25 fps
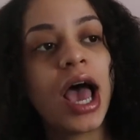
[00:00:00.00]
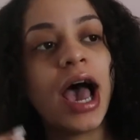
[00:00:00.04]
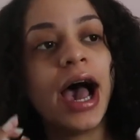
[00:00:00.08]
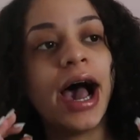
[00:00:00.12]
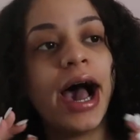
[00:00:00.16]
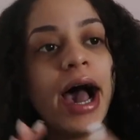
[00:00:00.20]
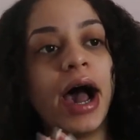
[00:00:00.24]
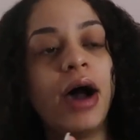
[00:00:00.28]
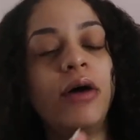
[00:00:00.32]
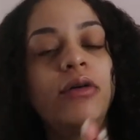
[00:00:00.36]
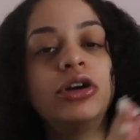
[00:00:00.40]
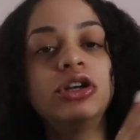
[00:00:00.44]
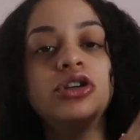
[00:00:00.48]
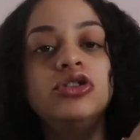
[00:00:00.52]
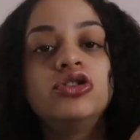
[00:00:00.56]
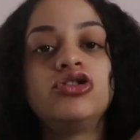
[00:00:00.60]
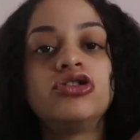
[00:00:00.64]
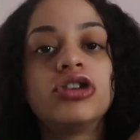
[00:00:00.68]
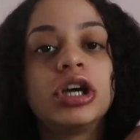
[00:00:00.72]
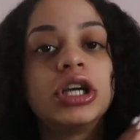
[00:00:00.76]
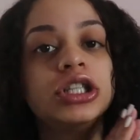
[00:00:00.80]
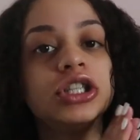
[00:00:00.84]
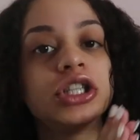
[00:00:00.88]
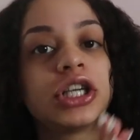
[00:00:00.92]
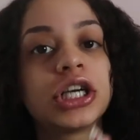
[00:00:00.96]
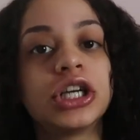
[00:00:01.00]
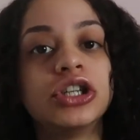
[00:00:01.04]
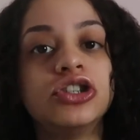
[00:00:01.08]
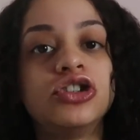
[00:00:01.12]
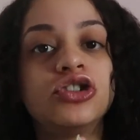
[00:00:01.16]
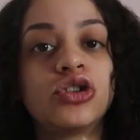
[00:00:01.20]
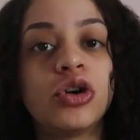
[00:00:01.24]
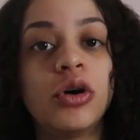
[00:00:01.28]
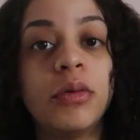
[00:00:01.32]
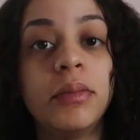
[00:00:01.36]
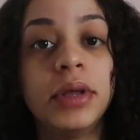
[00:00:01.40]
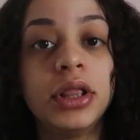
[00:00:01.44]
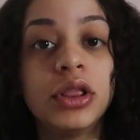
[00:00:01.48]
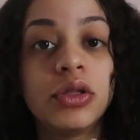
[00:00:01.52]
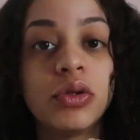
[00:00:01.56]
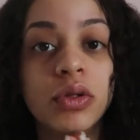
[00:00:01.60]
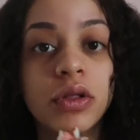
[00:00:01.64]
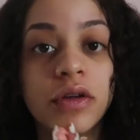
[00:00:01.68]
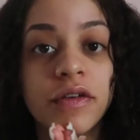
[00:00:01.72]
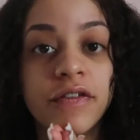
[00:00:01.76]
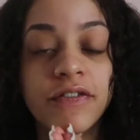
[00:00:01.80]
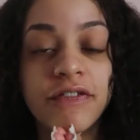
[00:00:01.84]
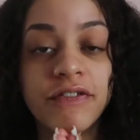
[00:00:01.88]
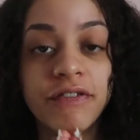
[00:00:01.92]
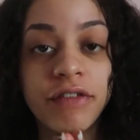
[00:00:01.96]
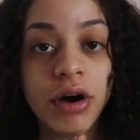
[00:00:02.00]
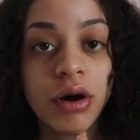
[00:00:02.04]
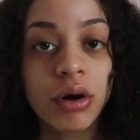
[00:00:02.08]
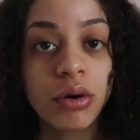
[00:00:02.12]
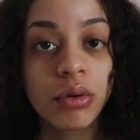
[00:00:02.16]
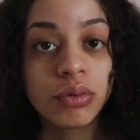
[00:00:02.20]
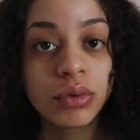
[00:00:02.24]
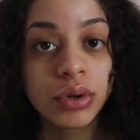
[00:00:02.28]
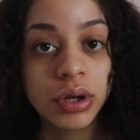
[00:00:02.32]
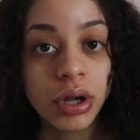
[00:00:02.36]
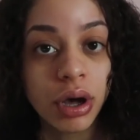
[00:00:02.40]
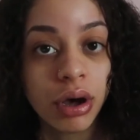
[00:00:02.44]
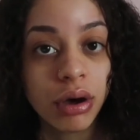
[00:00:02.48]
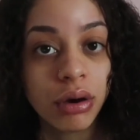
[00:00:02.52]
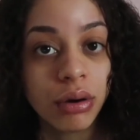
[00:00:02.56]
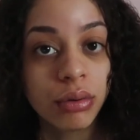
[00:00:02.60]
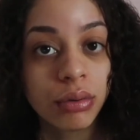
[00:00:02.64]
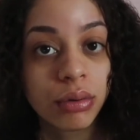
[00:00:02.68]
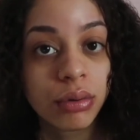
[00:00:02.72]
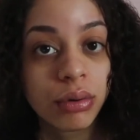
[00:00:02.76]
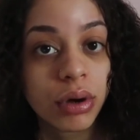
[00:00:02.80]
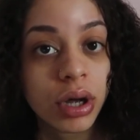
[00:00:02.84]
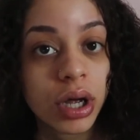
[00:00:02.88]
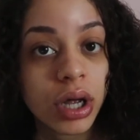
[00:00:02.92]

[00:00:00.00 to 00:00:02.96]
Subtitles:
How are you trying to control me through the phone though?